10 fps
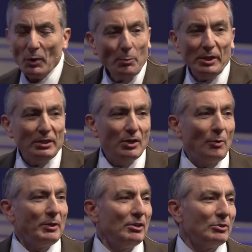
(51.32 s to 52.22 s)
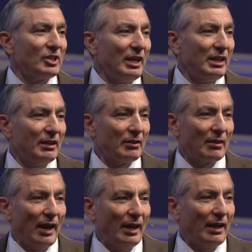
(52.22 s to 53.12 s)
Nobody knows
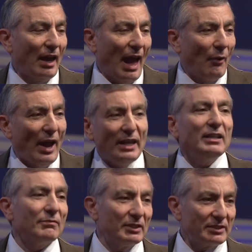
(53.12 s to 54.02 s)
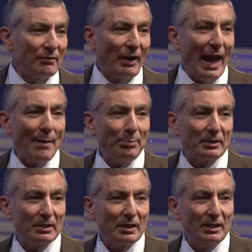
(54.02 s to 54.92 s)
how any of this ever
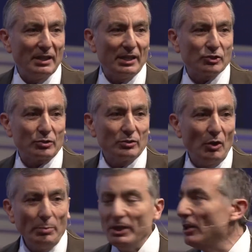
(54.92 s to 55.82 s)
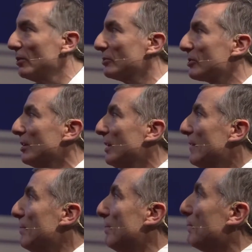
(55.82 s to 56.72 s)
happened in nature. Nobody knows.
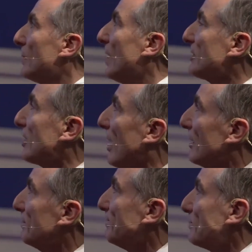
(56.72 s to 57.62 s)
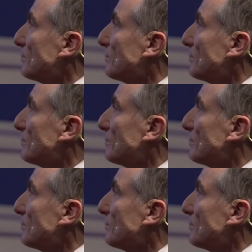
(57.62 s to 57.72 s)
Next slide.